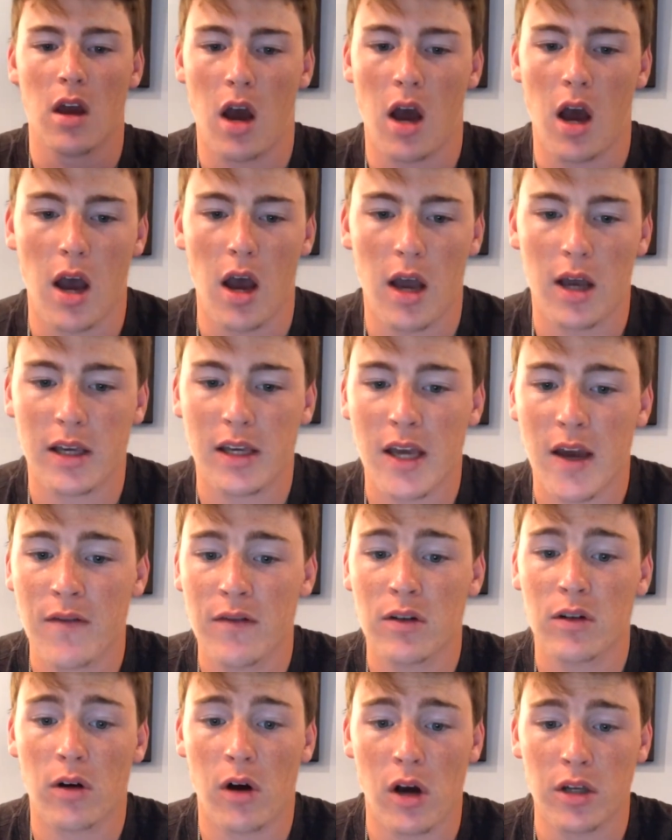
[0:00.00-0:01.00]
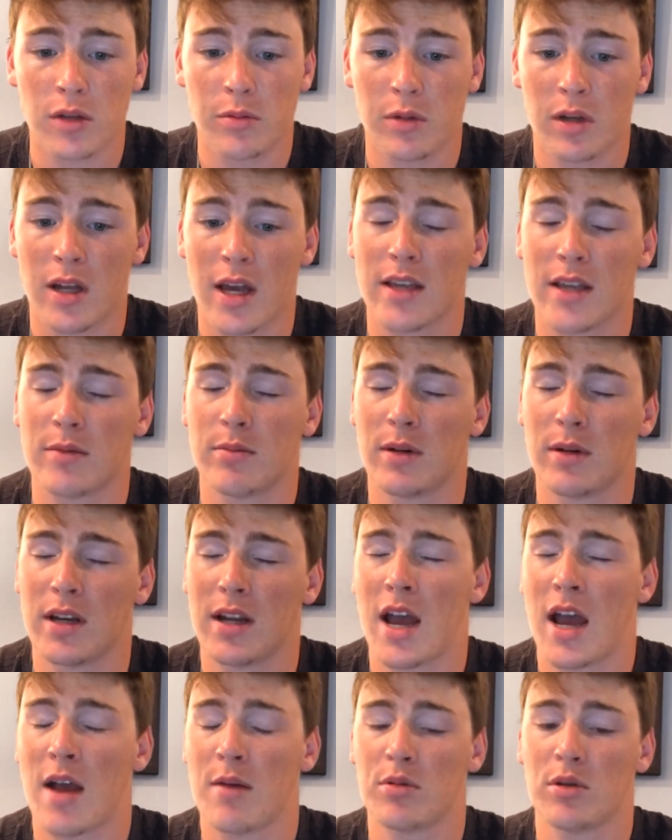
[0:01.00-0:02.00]
Uh, Kevin Gausman has
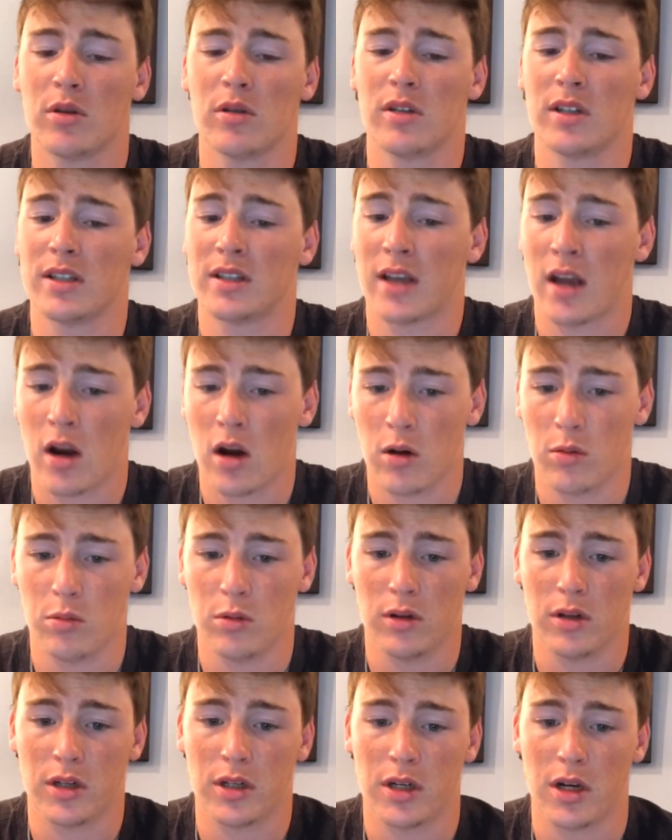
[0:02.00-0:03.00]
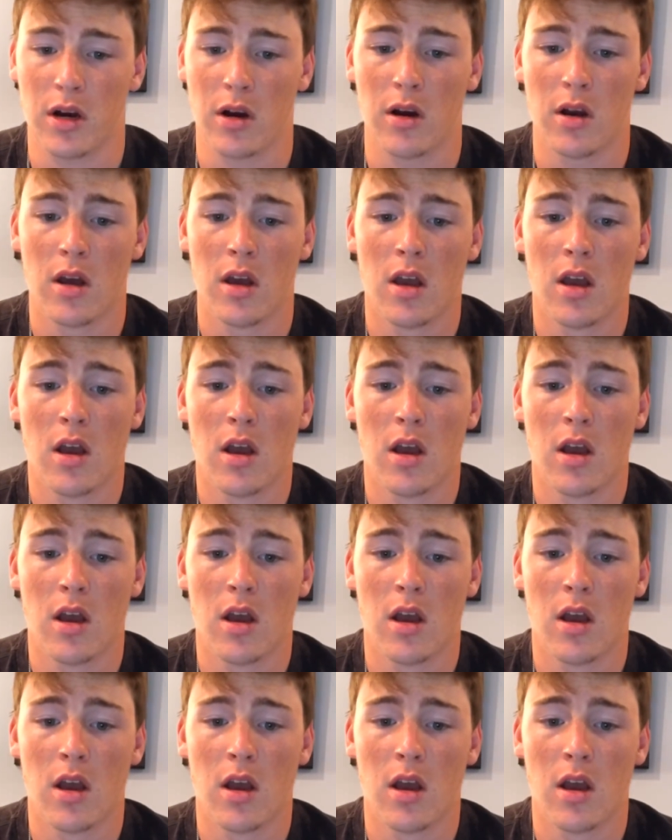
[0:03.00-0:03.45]
been absolutely terrible this year,